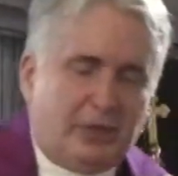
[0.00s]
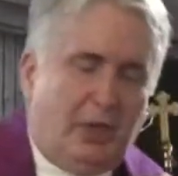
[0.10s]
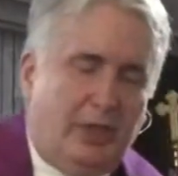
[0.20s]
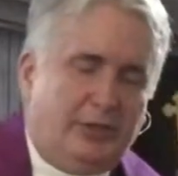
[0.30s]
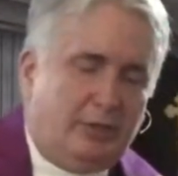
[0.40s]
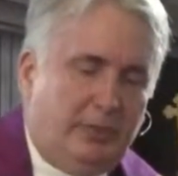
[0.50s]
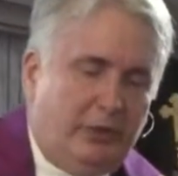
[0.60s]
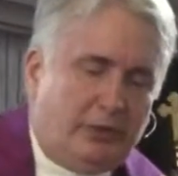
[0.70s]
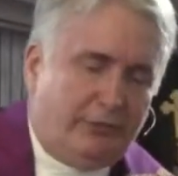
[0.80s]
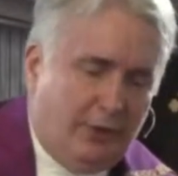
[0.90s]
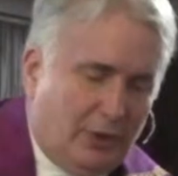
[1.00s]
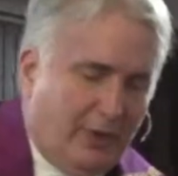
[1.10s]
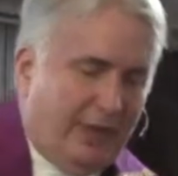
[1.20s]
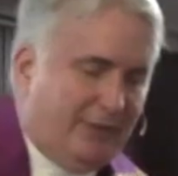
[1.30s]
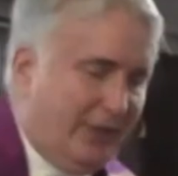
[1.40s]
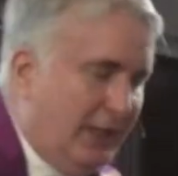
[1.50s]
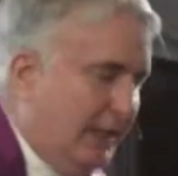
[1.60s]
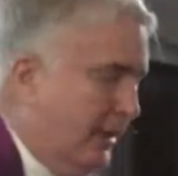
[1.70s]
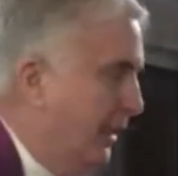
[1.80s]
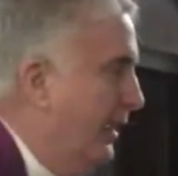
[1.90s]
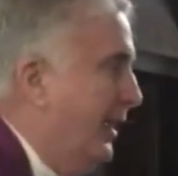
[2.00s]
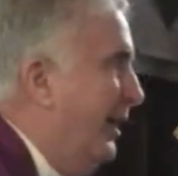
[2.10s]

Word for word: cards? Should we use a photograph or not?